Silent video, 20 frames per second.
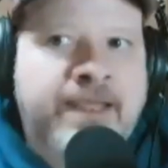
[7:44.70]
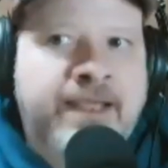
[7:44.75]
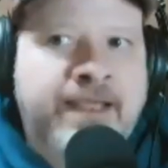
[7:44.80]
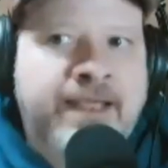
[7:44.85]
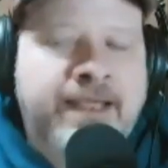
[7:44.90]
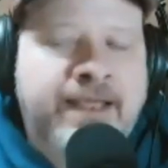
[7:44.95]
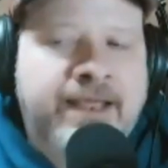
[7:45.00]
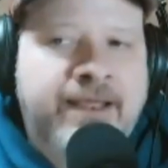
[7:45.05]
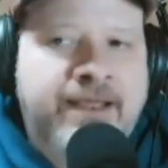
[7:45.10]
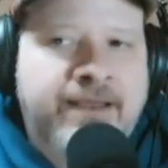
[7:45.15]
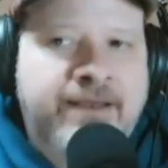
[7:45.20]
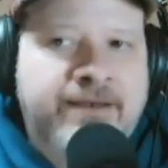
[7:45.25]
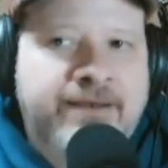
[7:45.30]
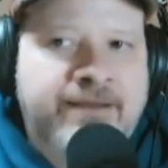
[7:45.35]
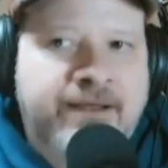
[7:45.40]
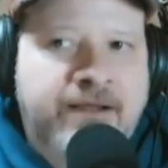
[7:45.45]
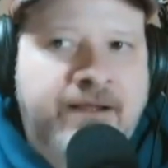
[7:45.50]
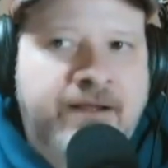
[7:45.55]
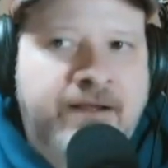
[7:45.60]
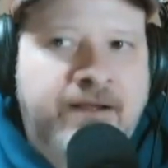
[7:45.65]
and
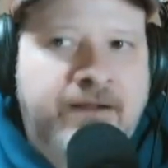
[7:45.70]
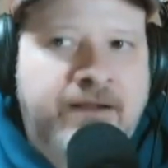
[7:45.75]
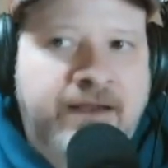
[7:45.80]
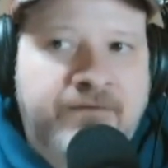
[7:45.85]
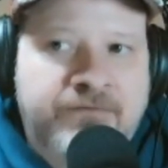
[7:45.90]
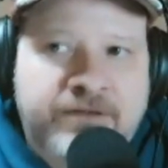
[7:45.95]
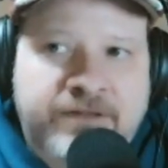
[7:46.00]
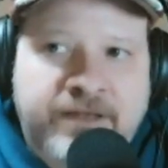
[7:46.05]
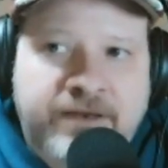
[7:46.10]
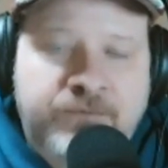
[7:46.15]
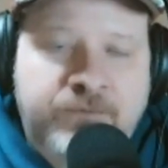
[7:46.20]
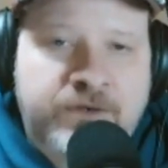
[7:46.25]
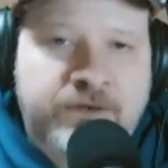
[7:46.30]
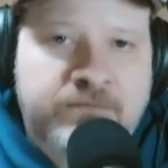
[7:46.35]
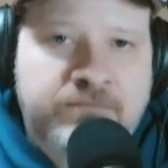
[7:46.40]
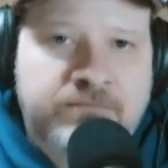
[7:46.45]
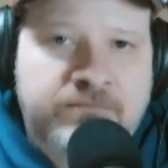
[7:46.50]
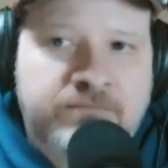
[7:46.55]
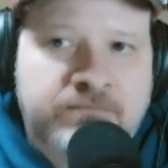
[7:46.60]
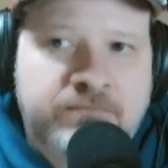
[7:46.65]
everything went
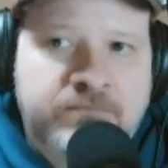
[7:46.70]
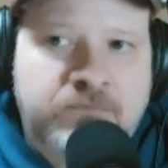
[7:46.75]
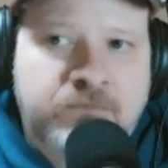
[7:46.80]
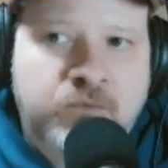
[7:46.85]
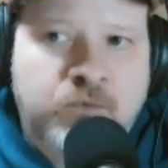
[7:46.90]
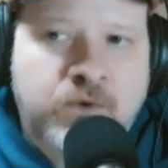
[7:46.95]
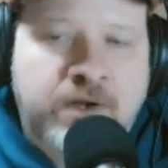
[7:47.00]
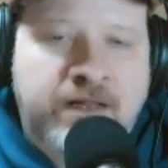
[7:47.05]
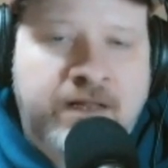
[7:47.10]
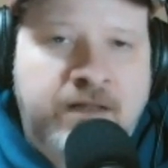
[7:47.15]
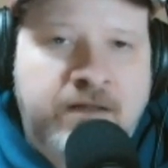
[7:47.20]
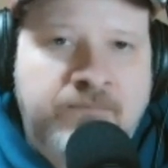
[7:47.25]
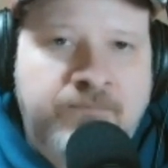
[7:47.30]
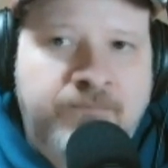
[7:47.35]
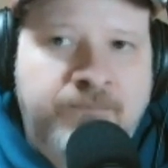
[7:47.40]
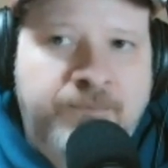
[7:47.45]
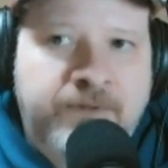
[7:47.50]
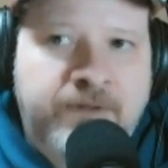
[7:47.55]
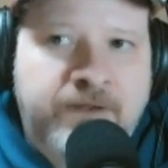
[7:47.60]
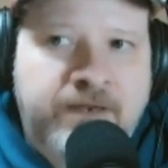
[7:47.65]
well.
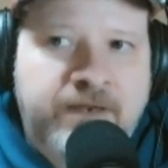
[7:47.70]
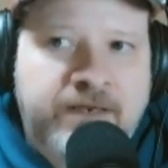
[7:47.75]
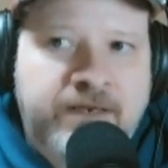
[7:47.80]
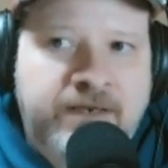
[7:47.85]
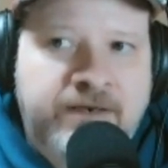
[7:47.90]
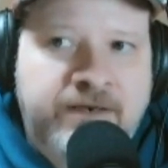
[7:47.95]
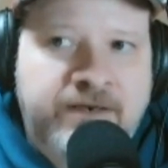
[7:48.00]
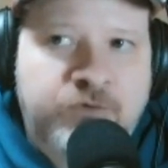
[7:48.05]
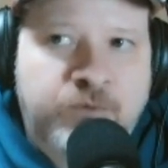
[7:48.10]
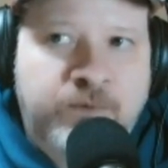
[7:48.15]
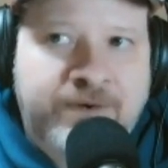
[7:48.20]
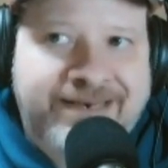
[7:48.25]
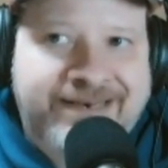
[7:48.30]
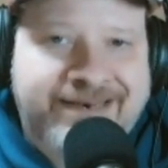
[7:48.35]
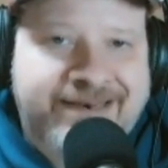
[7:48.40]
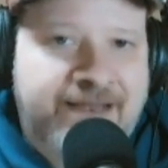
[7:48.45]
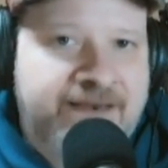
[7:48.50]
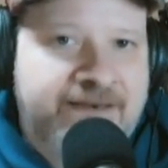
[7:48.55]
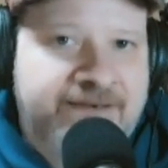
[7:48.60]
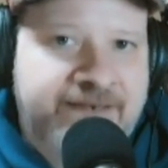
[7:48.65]
And in
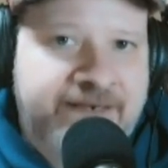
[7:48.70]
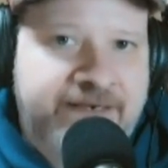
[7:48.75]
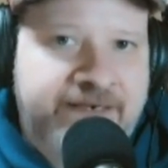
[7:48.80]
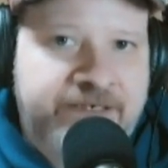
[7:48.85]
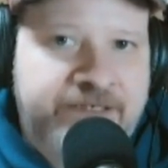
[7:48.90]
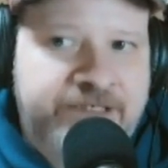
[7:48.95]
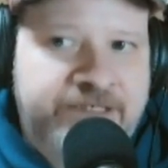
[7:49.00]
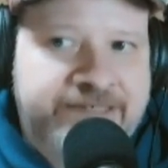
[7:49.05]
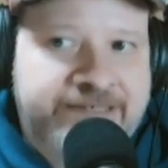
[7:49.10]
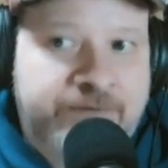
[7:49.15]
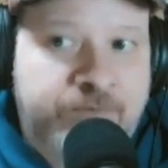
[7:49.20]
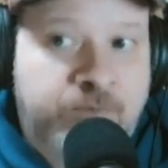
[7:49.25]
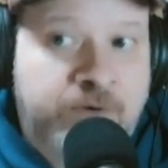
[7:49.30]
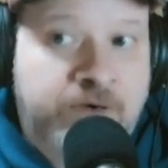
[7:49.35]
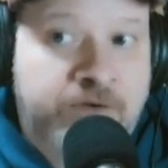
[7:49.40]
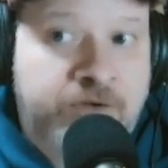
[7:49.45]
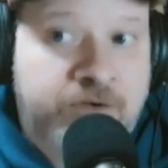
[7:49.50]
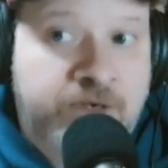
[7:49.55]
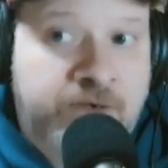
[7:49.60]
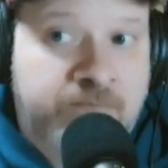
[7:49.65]
2019, she said, why
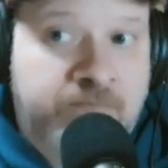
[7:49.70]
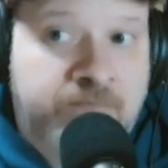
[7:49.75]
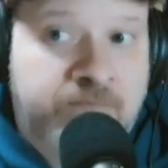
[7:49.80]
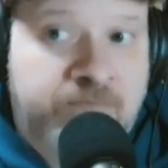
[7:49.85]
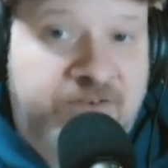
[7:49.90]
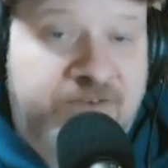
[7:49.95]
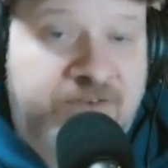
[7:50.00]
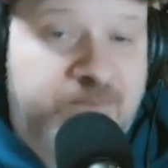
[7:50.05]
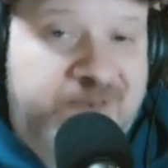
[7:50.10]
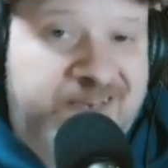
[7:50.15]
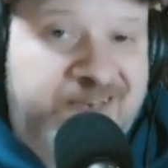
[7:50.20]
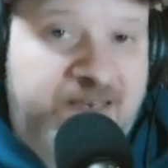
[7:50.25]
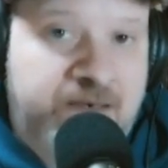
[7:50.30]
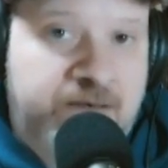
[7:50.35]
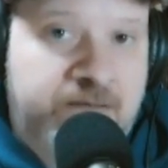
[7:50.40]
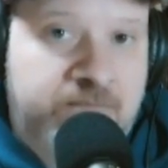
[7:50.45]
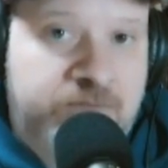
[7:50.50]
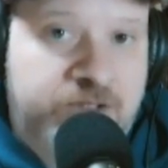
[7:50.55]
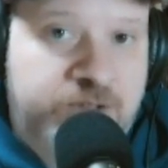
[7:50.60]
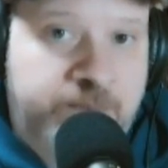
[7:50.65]
don't you come visit me
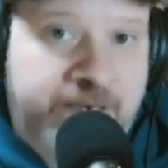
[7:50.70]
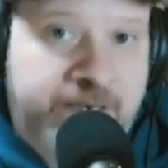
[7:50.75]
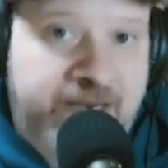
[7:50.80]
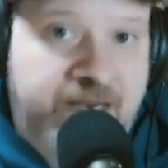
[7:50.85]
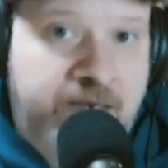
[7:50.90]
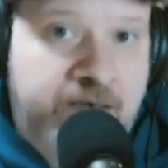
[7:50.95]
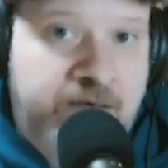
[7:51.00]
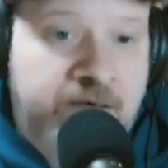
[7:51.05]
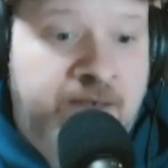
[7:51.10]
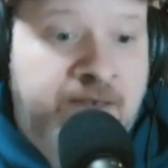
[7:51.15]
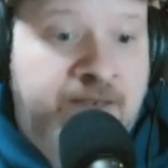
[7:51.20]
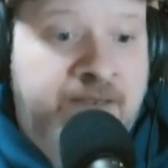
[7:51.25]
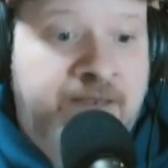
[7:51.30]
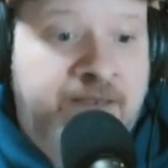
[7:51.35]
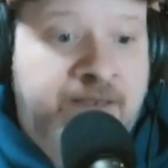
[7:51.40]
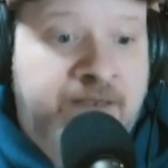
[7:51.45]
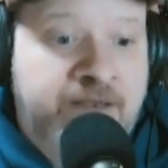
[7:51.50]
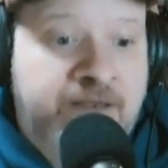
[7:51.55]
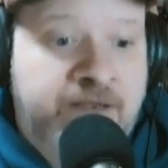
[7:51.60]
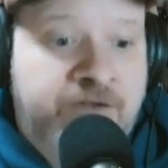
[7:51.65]
in Japan?
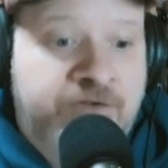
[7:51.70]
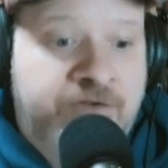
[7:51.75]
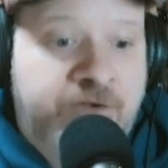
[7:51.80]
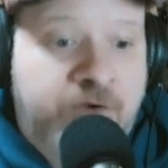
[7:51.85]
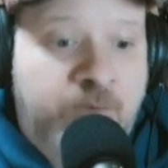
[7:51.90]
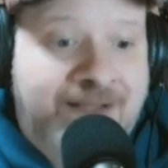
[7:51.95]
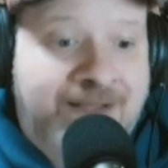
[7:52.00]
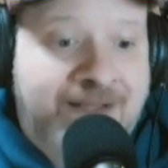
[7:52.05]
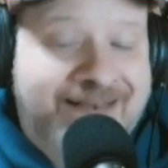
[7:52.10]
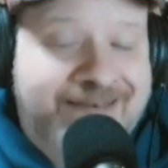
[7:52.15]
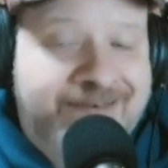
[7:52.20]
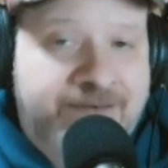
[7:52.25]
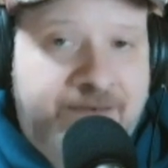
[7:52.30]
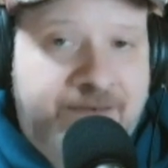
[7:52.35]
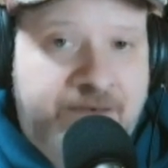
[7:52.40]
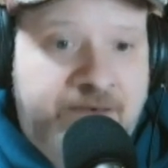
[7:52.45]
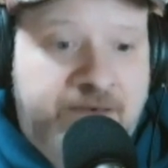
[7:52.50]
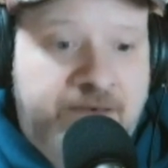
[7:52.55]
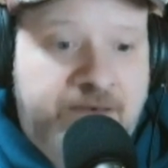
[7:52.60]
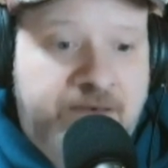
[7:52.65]
So I
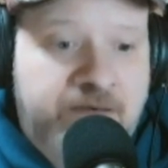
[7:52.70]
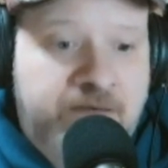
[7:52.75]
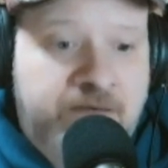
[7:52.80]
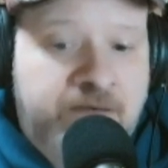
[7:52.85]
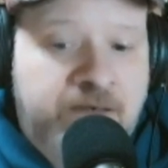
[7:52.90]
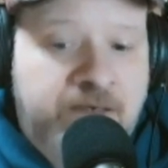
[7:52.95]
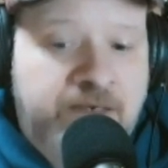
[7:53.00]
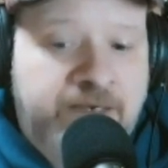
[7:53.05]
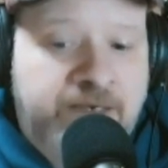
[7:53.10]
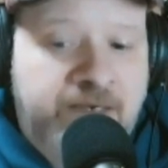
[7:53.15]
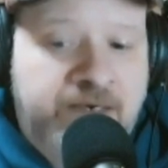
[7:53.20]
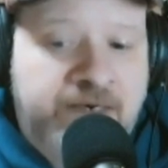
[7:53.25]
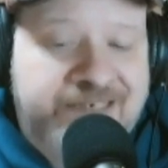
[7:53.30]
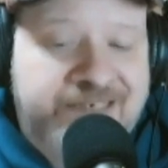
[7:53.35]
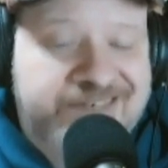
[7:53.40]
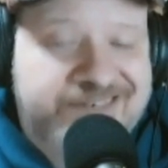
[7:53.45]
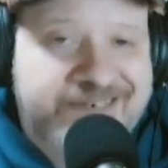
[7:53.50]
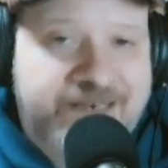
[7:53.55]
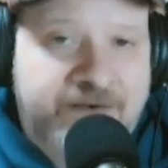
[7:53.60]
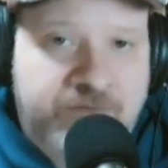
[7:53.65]
did, and I
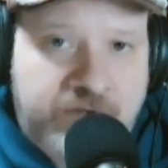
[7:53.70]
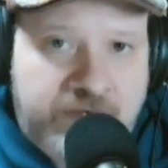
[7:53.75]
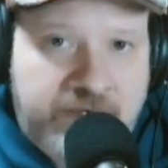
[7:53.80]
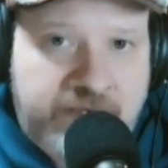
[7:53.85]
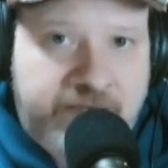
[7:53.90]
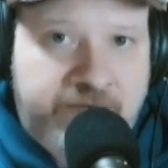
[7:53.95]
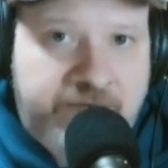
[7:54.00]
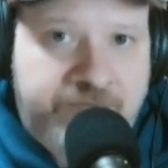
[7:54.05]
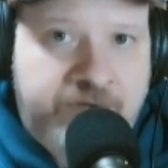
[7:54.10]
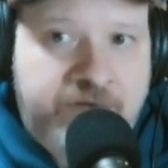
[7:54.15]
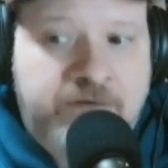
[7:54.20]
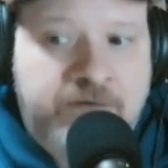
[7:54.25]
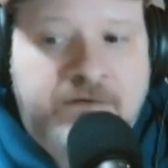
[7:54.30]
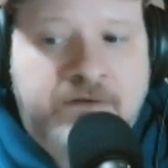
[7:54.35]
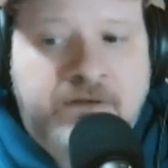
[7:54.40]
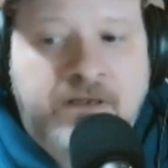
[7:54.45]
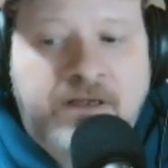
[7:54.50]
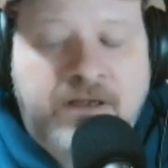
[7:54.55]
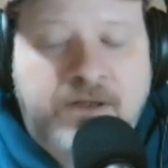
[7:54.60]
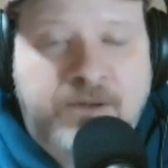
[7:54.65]
just never left.
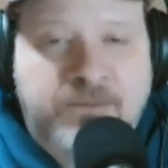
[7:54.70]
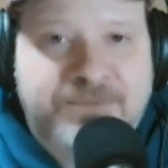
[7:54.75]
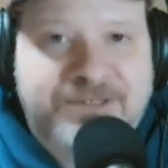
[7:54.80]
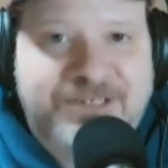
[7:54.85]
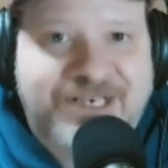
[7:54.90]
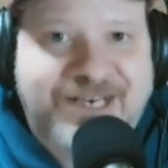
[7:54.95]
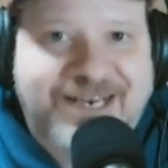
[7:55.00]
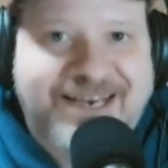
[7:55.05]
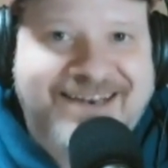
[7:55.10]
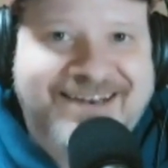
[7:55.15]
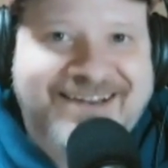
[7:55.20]
And she